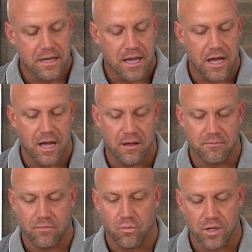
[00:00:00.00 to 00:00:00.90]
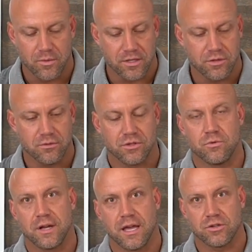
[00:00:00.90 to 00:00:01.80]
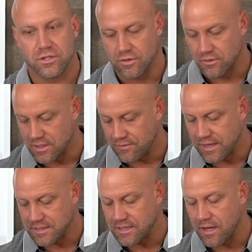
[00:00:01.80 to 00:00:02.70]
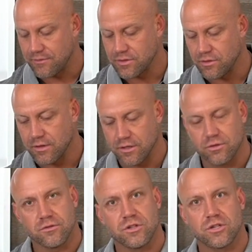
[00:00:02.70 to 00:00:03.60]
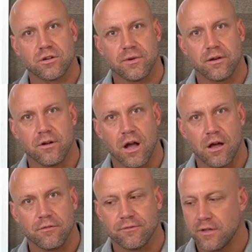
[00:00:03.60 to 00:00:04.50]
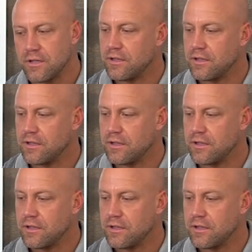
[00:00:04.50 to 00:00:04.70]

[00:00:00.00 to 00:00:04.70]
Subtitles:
what you want to do is you want to actually turn the device off. So you're going to turn the generator off.